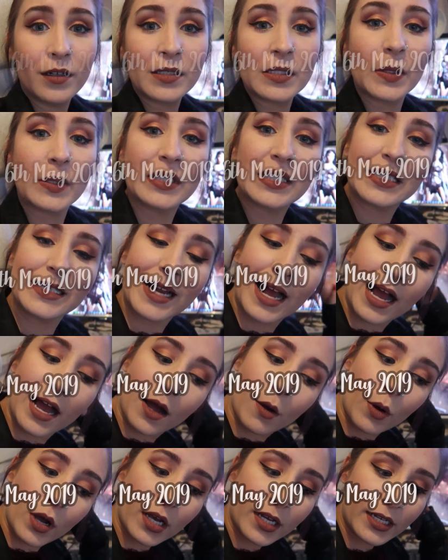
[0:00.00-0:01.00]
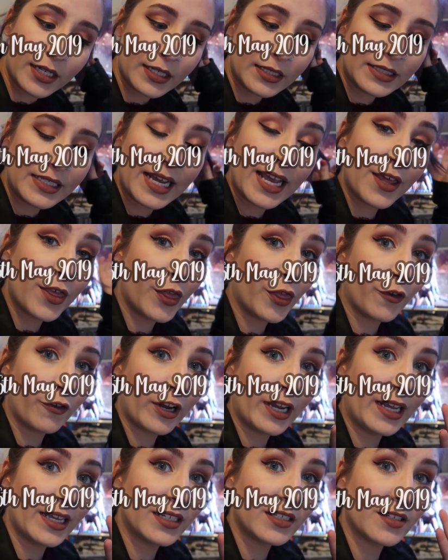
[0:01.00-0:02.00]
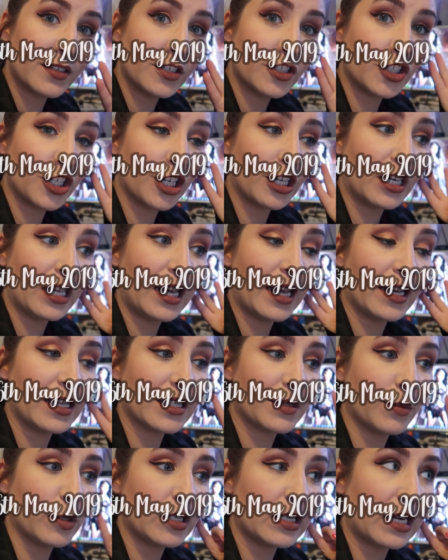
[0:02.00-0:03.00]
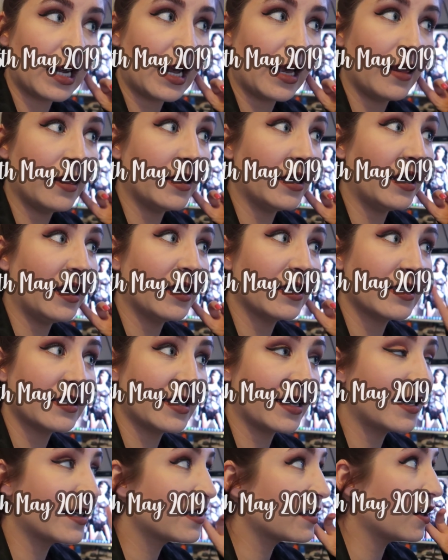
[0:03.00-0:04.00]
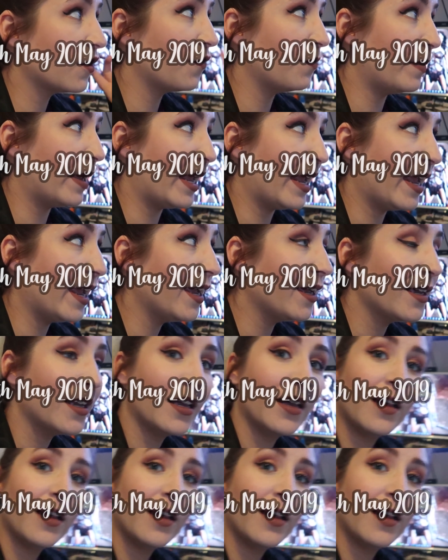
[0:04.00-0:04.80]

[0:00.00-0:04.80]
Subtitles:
So it's now day 3 into the journey. It is Monday the 6th of May.